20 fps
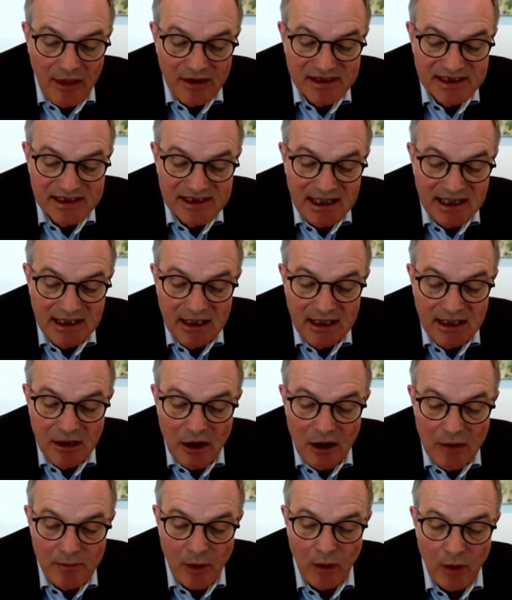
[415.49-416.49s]
the
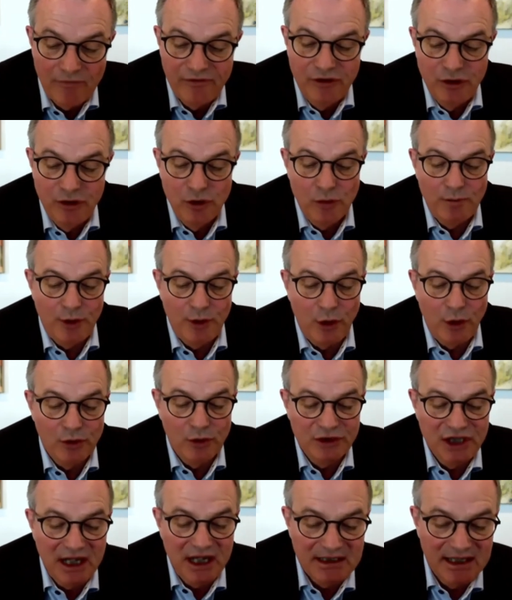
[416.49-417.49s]
setting up of new
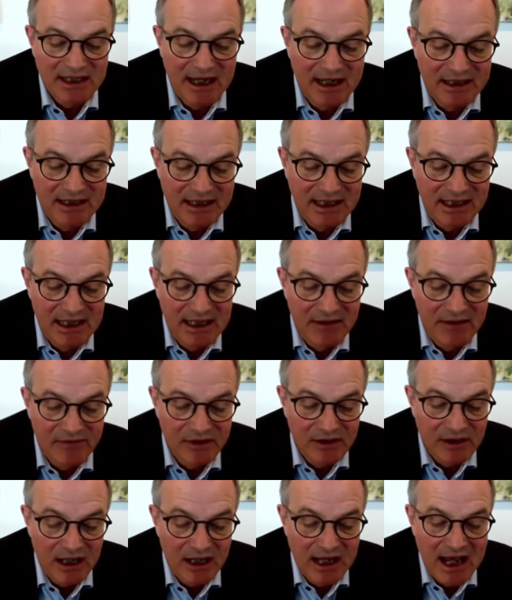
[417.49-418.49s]
projects, and
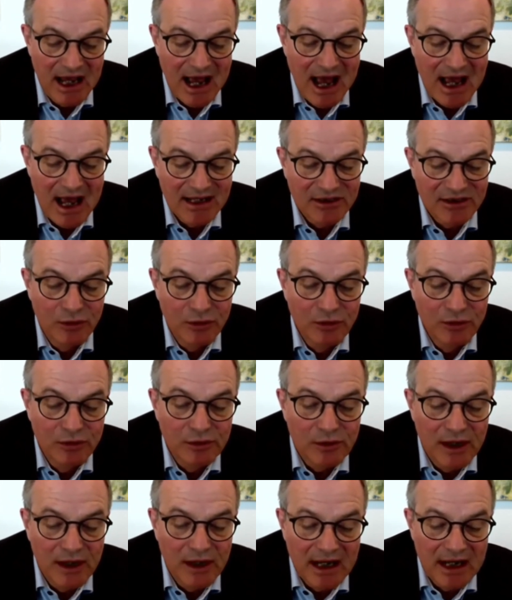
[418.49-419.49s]
even, as
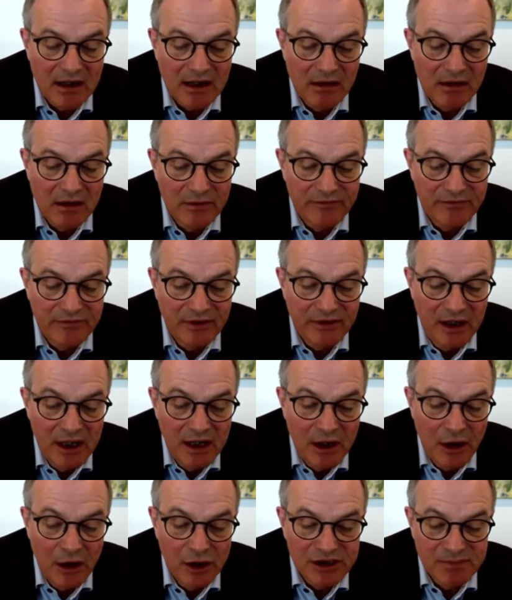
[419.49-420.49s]
Udo Eckloff,
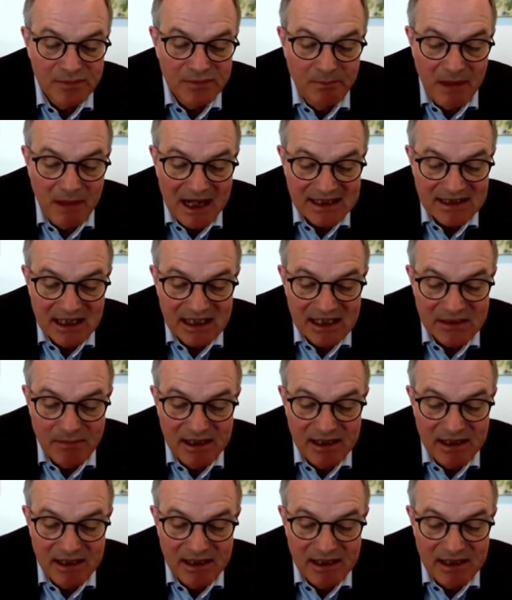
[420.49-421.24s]
a plastic